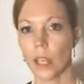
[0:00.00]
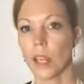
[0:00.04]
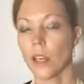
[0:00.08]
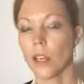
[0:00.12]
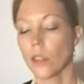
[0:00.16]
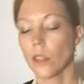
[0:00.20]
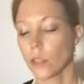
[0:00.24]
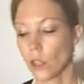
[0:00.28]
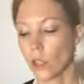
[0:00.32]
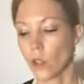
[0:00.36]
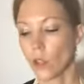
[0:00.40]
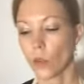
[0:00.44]

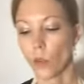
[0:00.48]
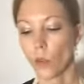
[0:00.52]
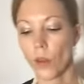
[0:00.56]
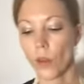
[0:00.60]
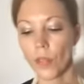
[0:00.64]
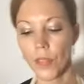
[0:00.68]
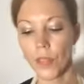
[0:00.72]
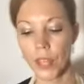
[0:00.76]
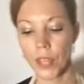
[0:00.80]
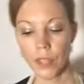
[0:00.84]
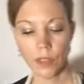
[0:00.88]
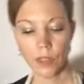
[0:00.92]
So the one
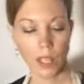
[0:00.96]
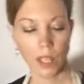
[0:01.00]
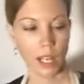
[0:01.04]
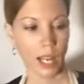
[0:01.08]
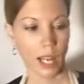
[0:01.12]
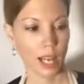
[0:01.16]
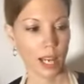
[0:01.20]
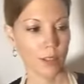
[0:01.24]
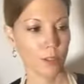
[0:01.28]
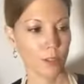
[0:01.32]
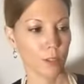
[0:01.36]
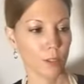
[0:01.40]
thing that
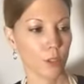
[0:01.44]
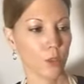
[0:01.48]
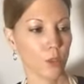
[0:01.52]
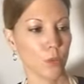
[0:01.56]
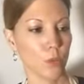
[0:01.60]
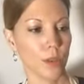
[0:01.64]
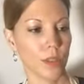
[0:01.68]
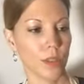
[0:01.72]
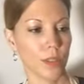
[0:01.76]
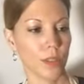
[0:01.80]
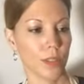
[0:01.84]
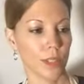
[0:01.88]
I do
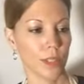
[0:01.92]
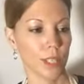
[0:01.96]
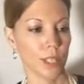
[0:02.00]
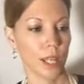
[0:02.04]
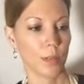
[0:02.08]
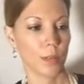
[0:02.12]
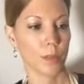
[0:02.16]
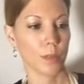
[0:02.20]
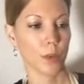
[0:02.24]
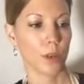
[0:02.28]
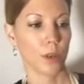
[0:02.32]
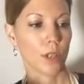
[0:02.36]
with the
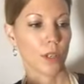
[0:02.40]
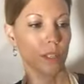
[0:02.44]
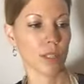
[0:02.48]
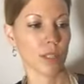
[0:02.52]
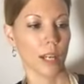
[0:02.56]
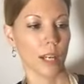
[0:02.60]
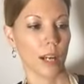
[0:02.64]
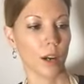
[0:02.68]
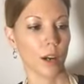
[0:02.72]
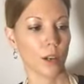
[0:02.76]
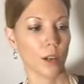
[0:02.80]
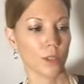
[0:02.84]
tamper is
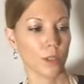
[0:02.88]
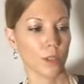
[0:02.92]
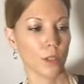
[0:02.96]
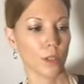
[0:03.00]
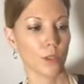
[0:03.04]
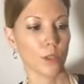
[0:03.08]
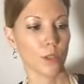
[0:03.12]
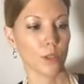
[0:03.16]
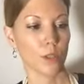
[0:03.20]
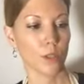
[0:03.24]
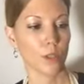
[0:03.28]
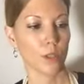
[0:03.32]
I also
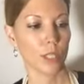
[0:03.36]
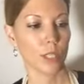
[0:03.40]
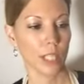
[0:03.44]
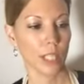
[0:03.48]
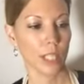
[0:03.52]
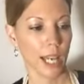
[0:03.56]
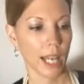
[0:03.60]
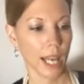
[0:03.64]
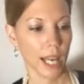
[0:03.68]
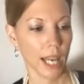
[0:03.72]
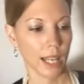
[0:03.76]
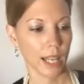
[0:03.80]
use it
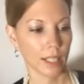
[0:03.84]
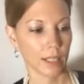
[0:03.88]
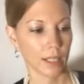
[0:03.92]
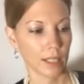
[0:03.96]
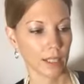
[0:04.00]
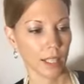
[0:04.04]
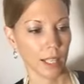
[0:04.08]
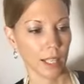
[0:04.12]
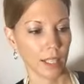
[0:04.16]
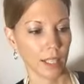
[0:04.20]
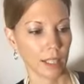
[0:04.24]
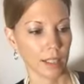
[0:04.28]
as
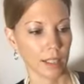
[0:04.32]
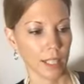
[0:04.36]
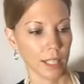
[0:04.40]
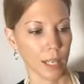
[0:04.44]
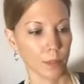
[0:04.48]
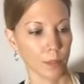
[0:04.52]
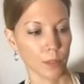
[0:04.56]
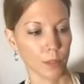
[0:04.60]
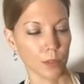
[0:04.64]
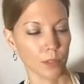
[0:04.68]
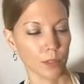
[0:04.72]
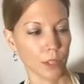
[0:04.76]
like a
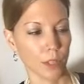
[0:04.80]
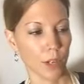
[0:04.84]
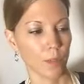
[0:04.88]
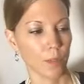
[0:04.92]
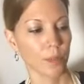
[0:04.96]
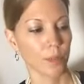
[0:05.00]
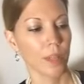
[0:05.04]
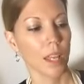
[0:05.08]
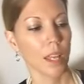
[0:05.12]
tamper card.